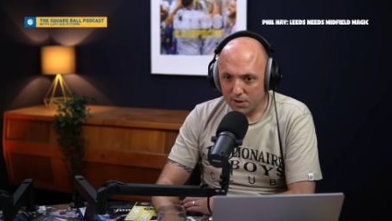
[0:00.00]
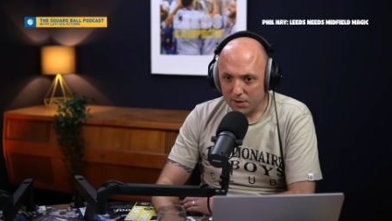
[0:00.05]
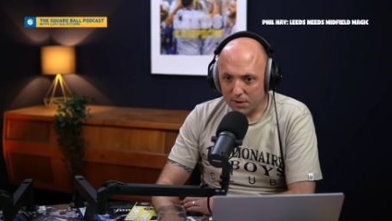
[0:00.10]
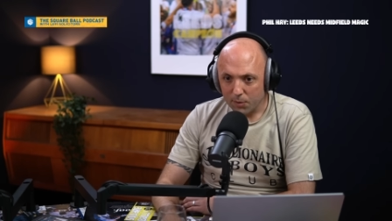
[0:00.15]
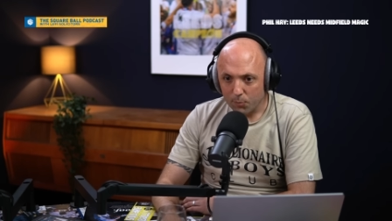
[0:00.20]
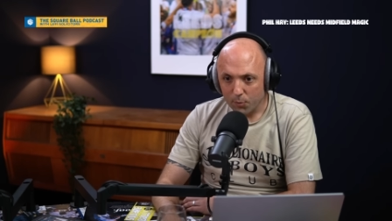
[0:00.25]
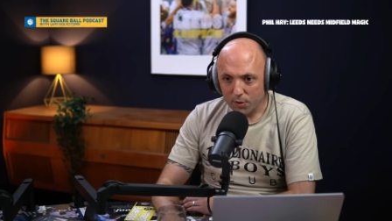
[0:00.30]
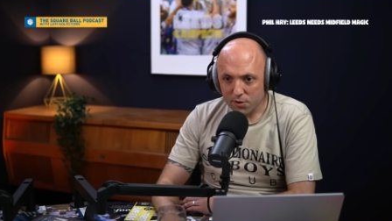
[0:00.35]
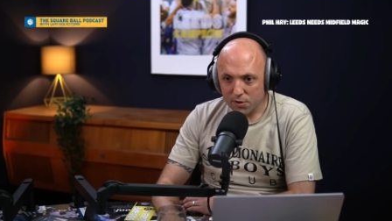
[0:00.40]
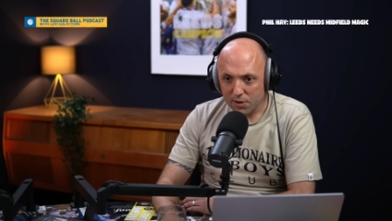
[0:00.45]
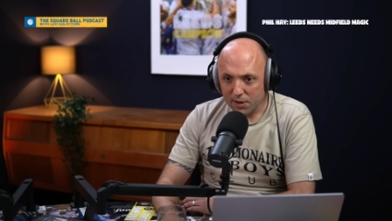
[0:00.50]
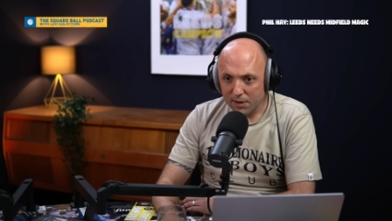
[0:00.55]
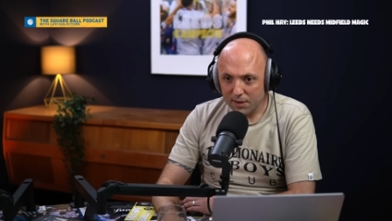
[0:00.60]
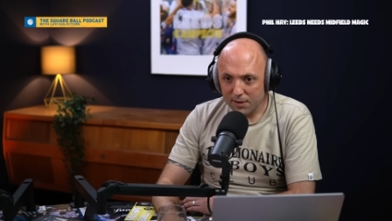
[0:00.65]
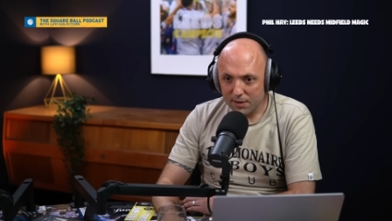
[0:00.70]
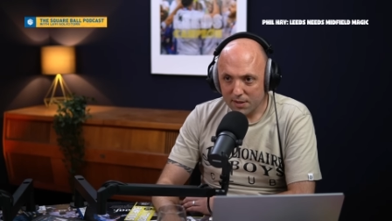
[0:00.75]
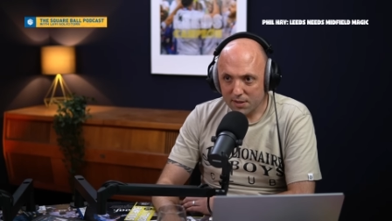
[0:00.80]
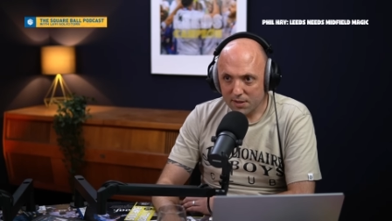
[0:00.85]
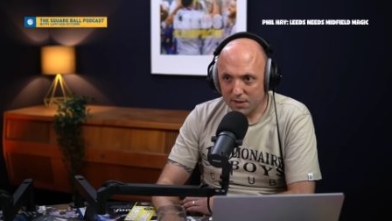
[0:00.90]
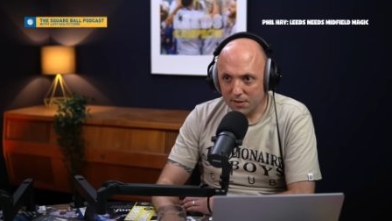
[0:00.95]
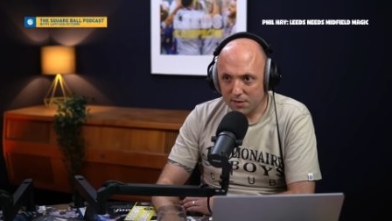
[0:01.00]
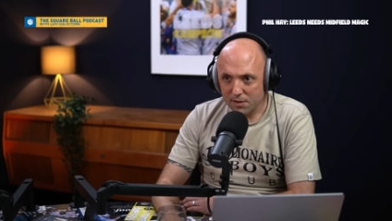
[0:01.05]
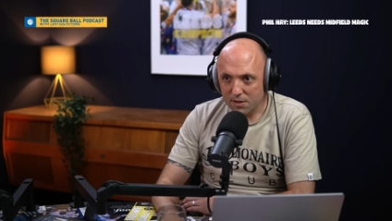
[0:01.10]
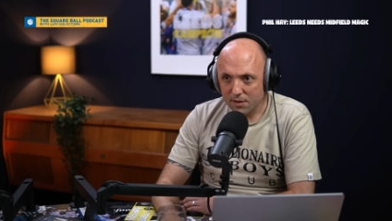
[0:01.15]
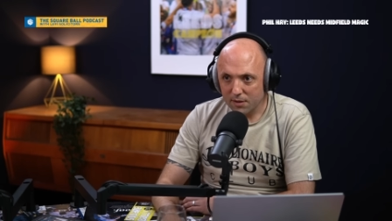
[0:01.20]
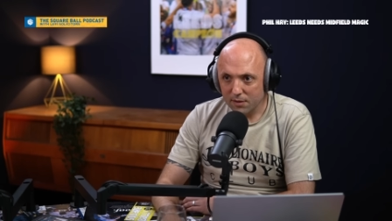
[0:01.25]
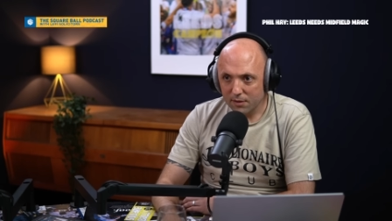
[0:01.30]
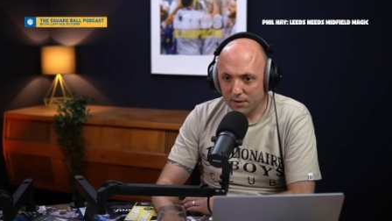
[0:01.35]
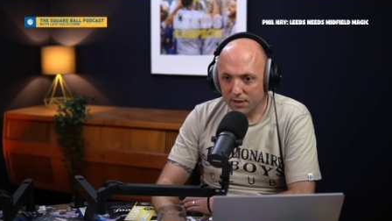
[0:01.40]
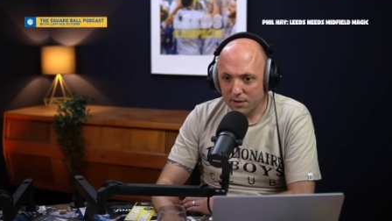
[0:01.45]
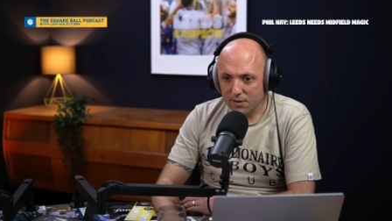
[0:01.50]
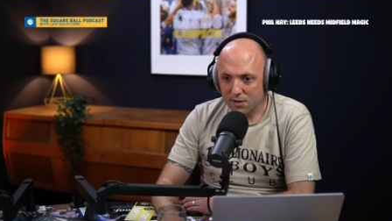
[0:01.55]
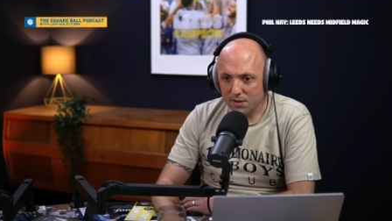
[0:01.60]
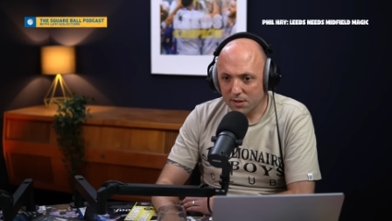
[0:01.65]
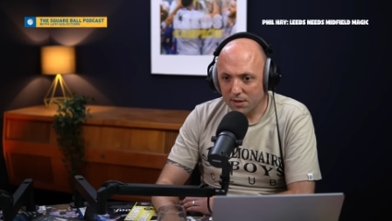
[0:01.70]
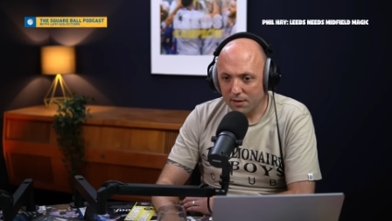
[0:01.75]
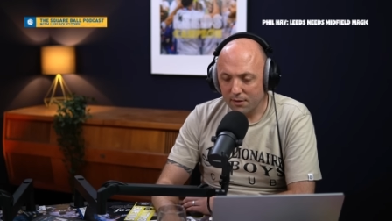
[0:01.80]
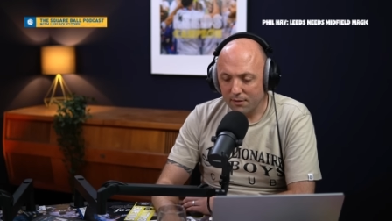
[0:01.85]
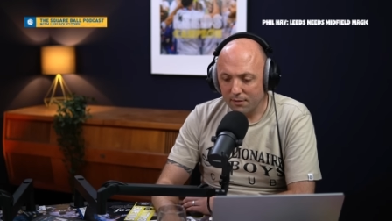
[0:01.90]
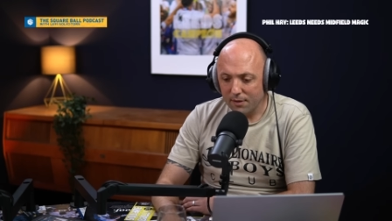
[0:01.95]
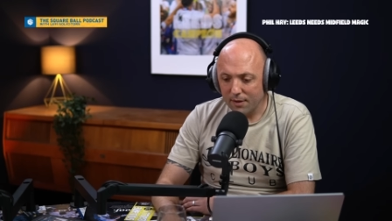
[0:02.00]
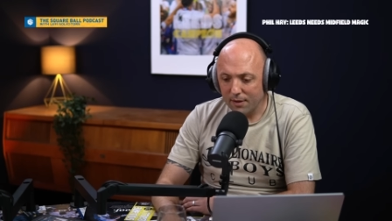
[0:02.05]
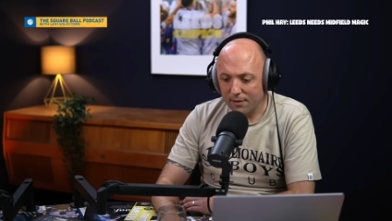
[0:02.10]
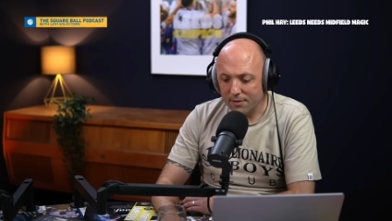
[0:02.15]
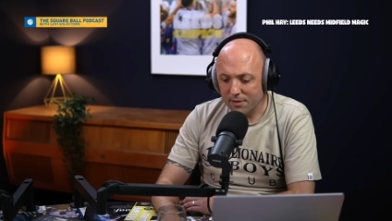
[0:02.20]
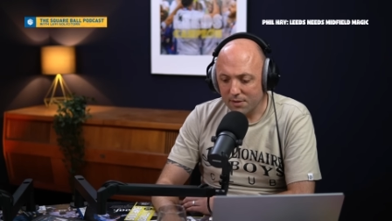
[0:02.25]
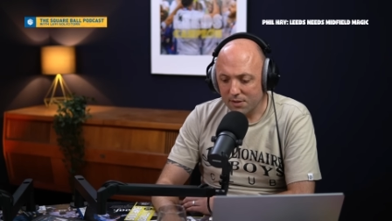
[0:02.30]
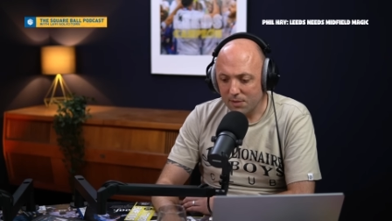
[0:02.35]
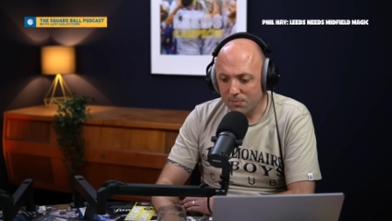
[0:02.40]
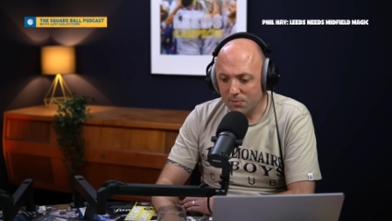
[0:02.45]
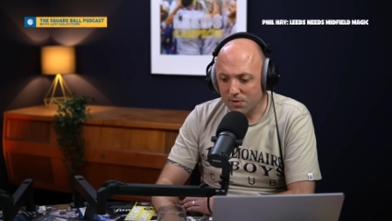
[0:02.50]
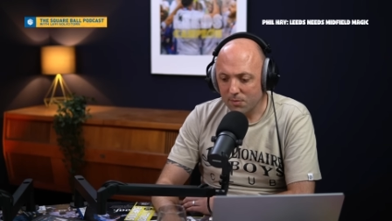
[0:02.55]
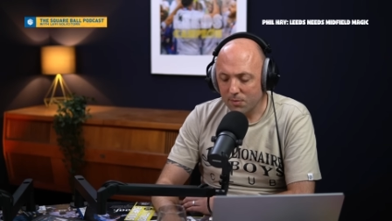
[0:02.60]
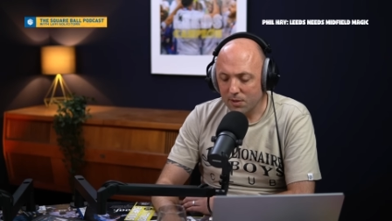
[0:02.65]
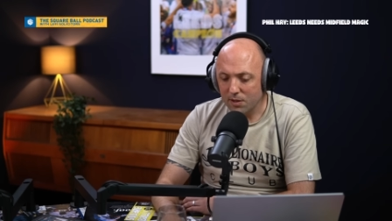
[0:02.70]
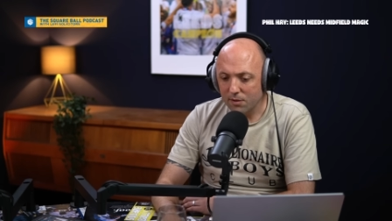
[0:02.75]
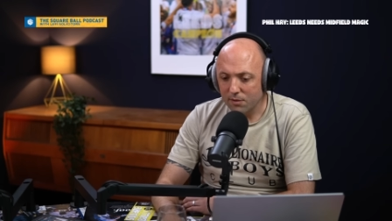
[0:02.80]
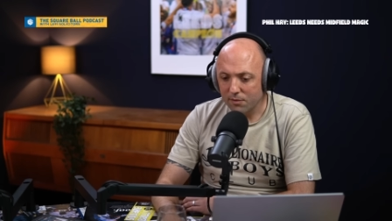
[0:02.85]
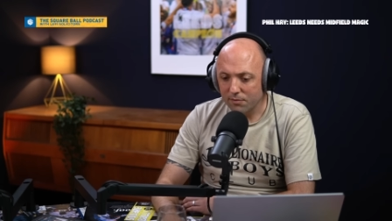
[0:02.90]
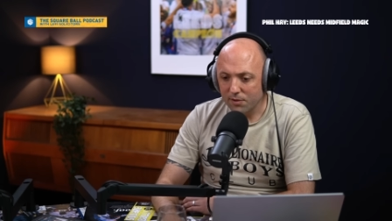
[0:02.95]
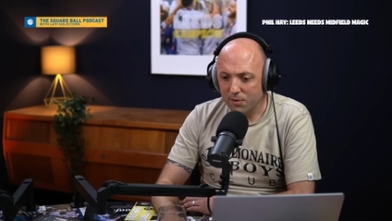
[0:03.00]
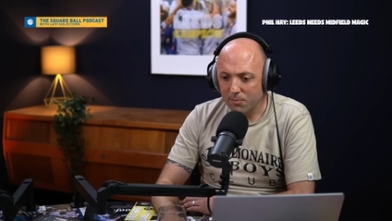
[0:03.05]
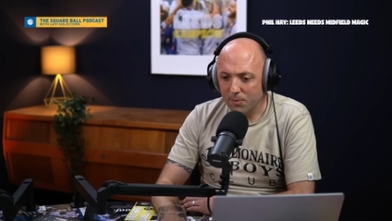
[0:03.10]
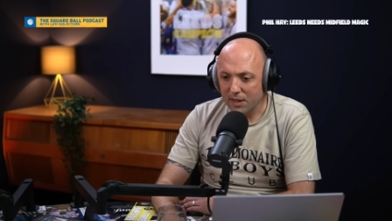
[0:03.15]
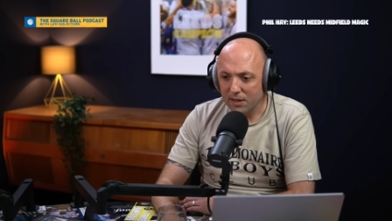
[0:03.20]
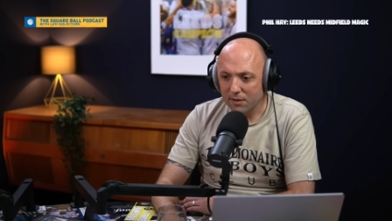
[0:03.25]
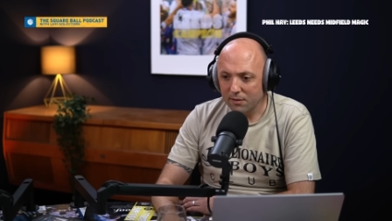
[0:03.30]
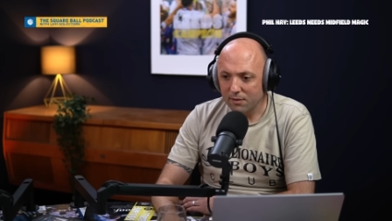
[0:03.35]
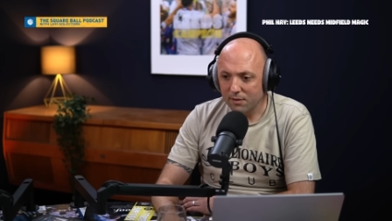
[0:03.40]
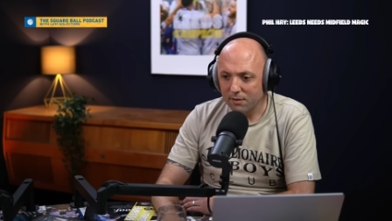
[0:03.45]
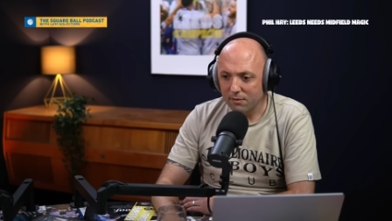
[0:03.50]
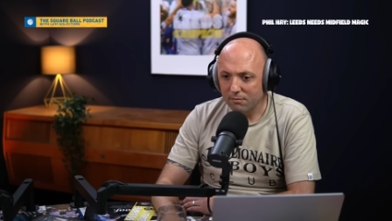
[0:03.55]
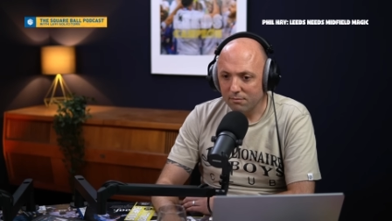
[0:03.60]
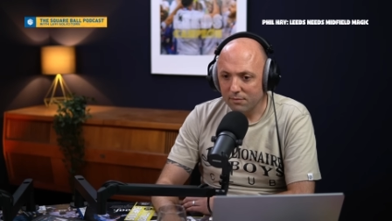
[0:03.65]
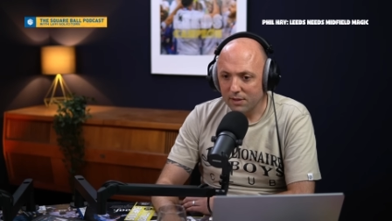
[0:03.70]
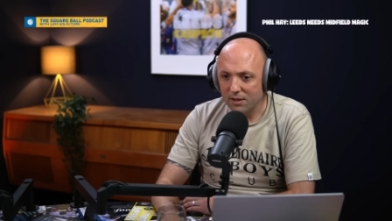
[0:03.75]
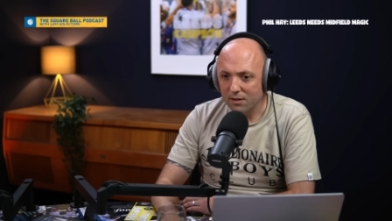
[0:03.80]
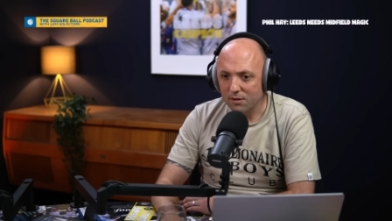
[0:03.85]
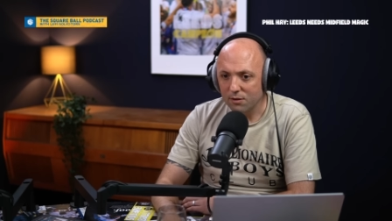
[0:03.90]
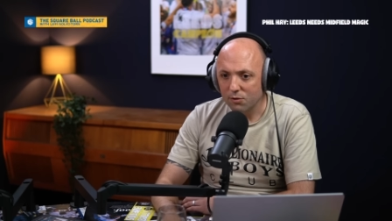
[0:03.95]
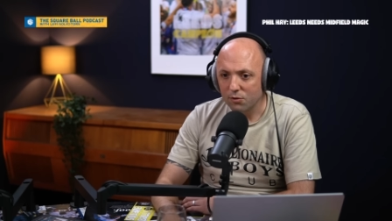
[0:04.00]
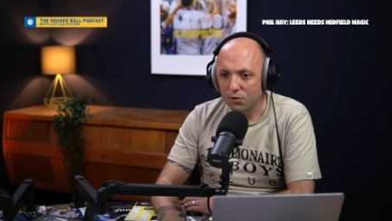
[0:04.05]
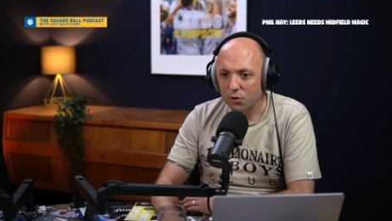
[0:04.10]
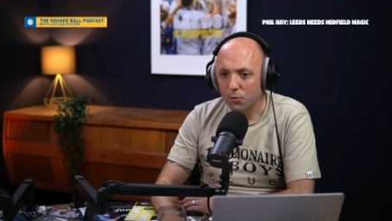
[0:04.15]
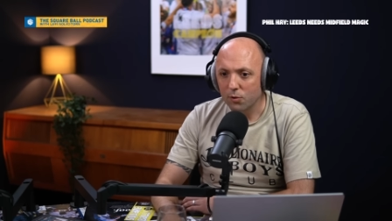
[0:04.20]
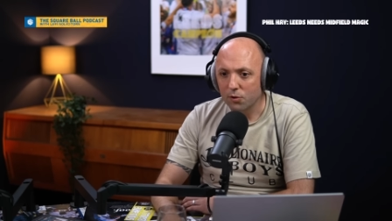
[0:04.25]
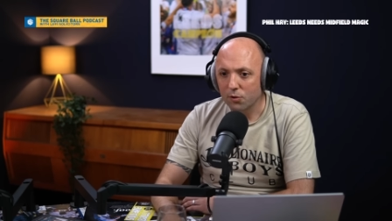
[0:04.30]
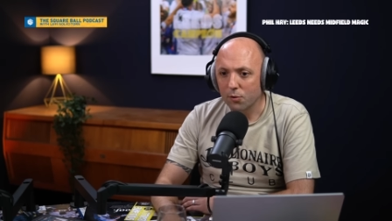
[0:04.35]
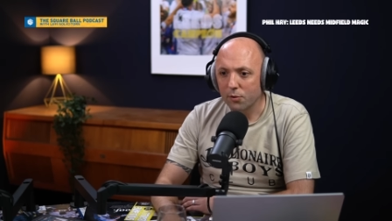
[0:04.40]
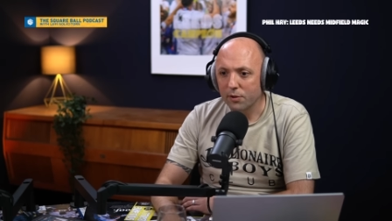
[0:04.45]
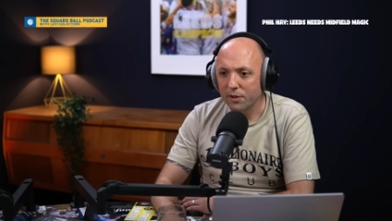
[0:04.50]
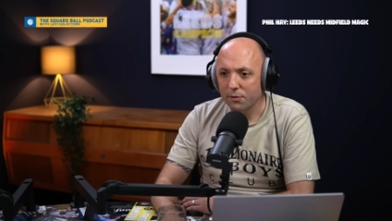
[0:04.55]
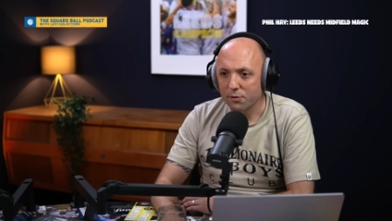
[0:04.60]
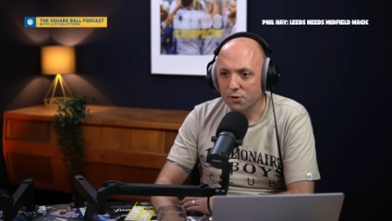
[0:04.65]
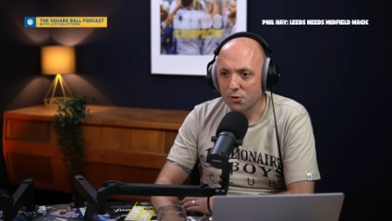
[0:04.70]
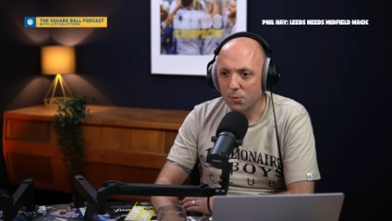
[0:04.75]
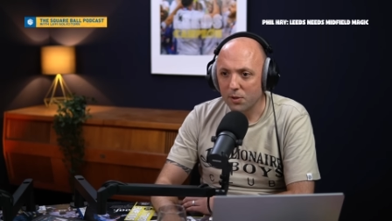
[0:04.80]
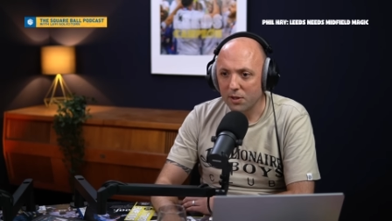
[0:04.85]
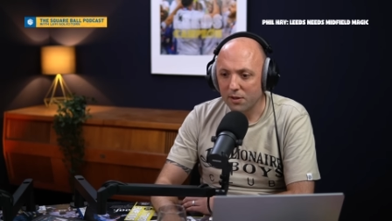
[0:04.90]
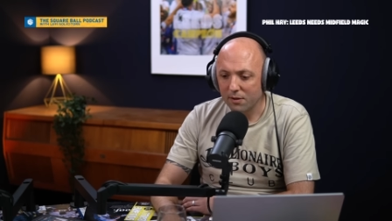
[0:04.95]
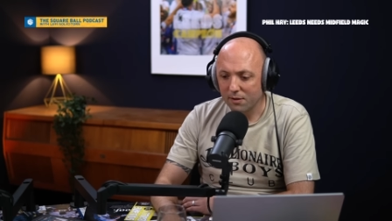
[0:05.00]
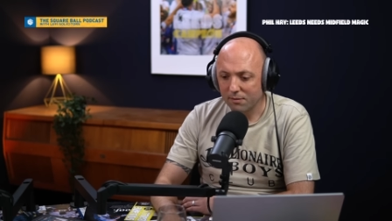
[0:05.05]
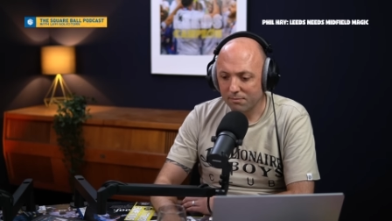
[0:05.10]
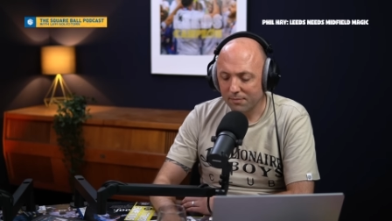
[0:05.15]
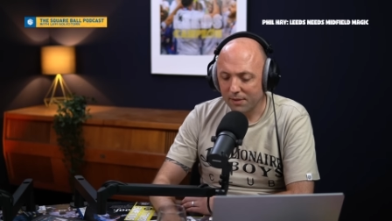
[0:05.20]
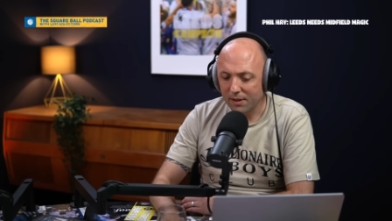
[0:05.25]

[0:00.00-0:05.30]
in him, hasn't it? In the sense that Leeds seem to be of the mind that he could do with going elsewhere.